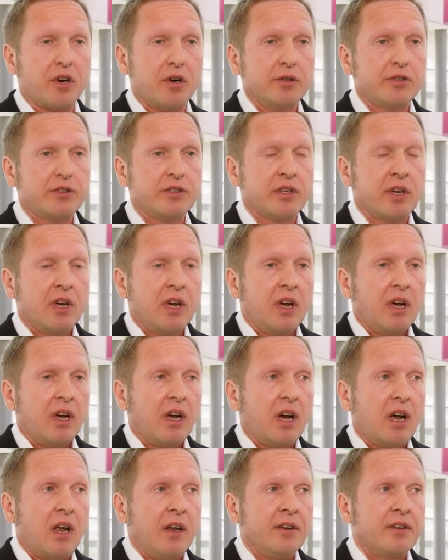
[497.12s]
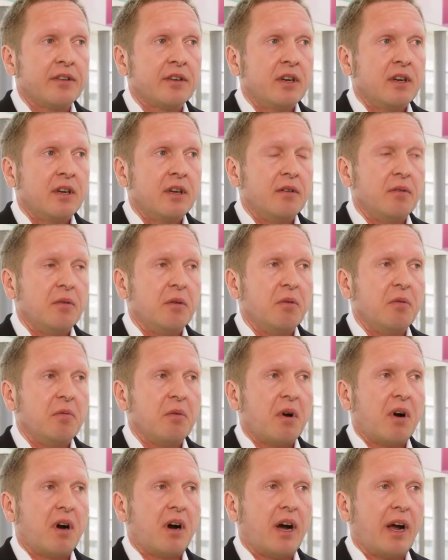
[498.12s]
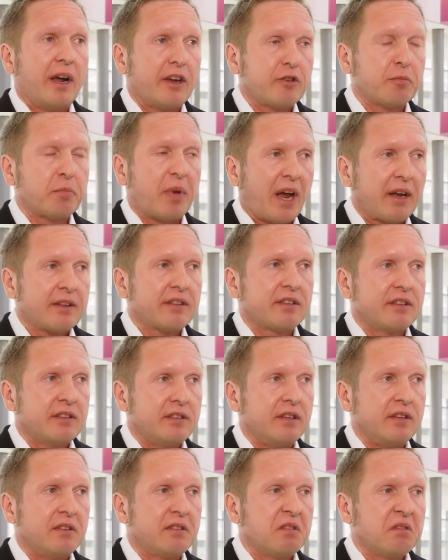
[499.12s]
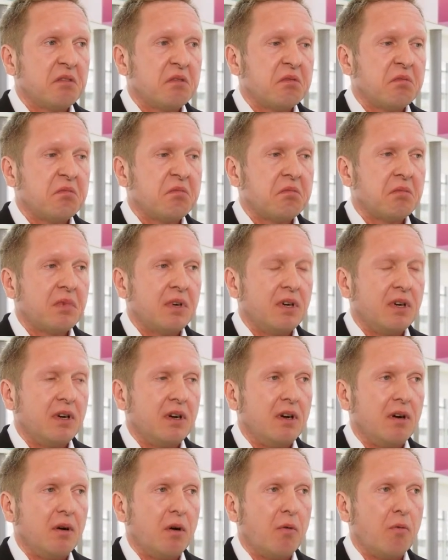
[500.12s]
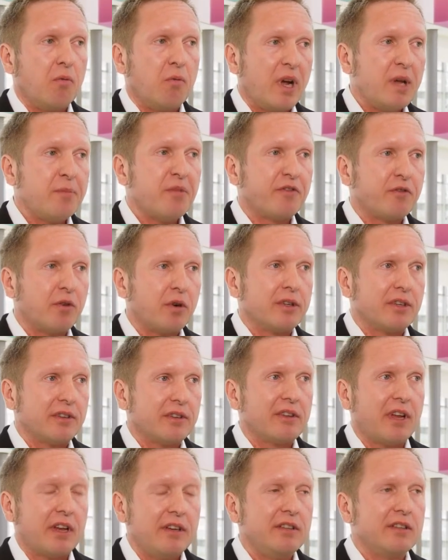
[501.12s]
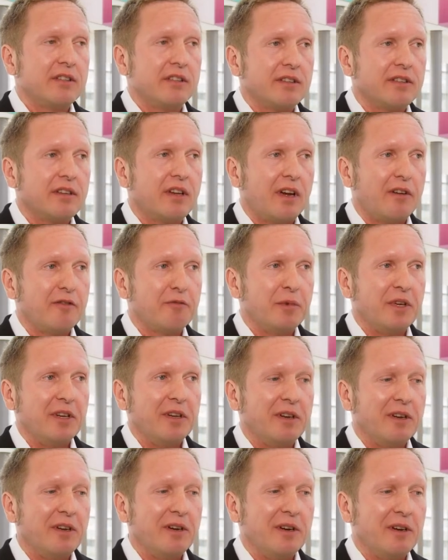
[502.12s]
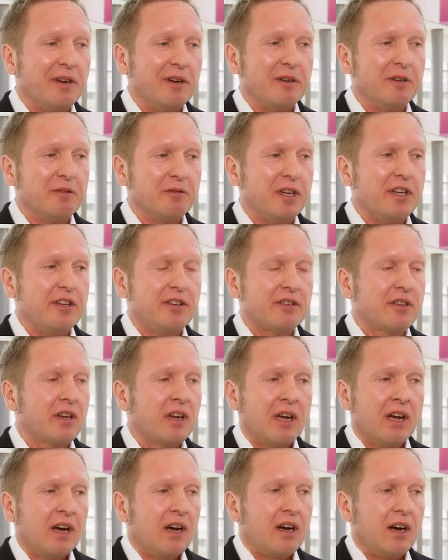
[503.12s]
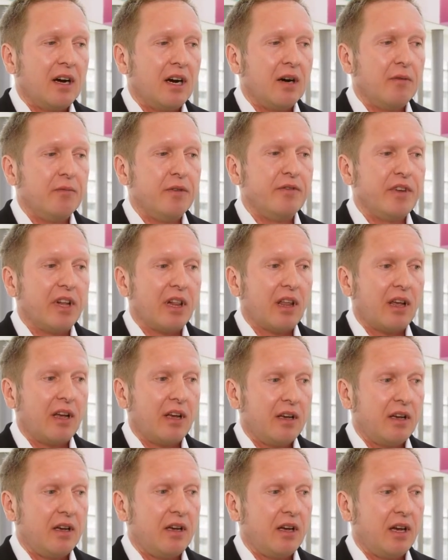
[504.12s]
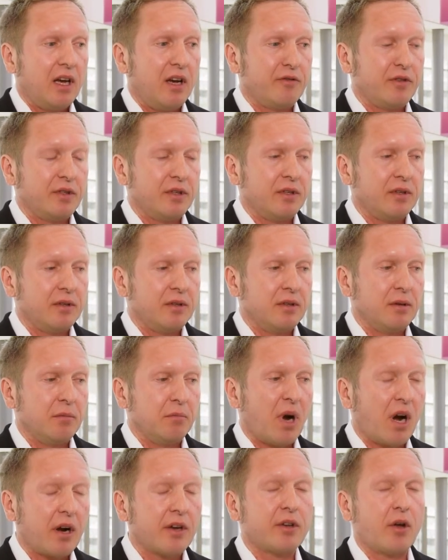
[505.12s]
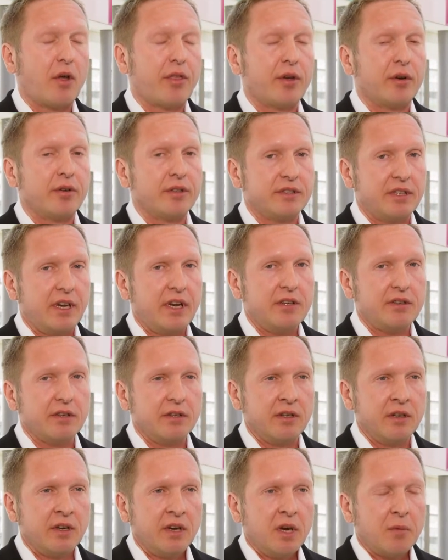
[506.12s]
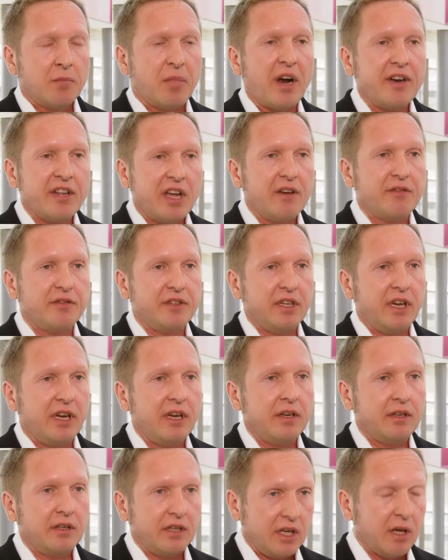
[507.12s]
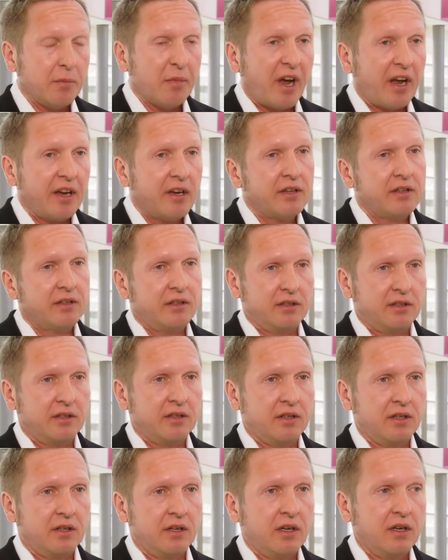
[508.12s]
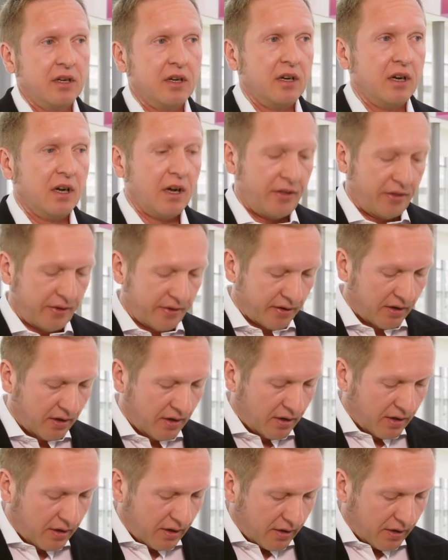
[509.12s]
approach. And I expect that way before these 10 years have been reached, we will have a market authorization by the FDA and the EMA. And